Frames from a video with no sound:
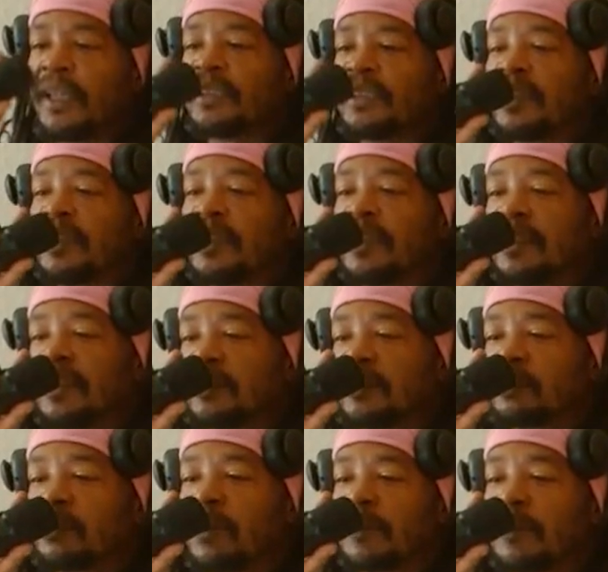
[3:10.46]
It's said that these
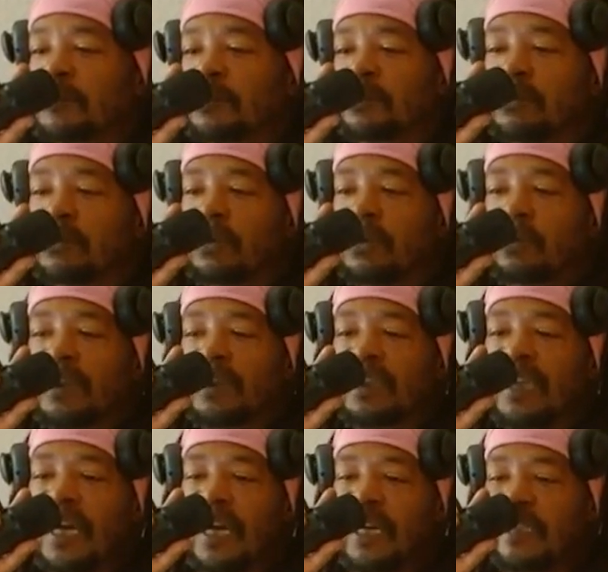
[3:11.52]
crops are grown in
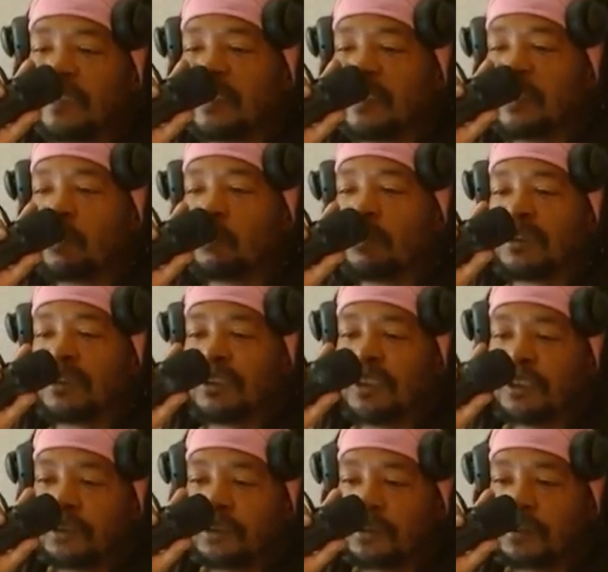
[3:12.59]
ideal
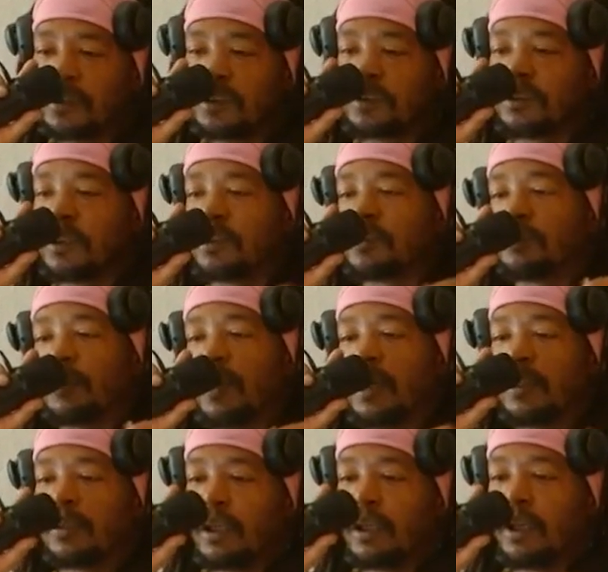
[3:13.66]
conditions, untouched by
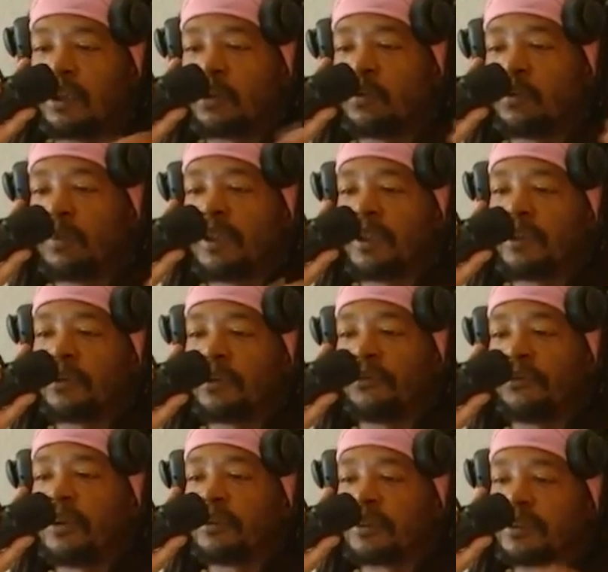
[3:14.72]
human
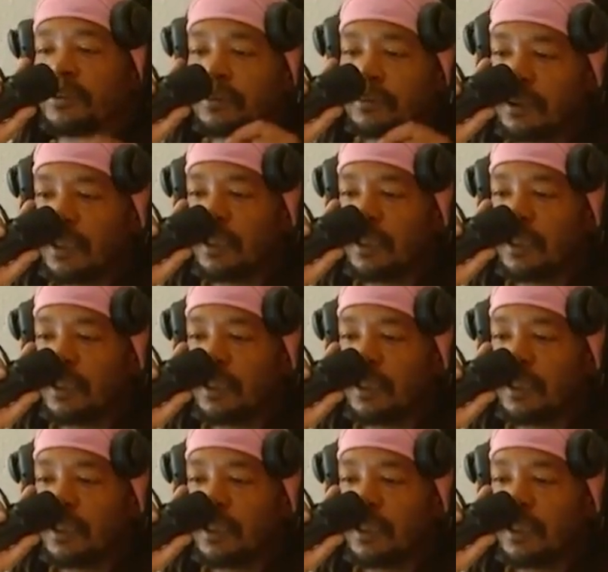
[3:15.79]
interference,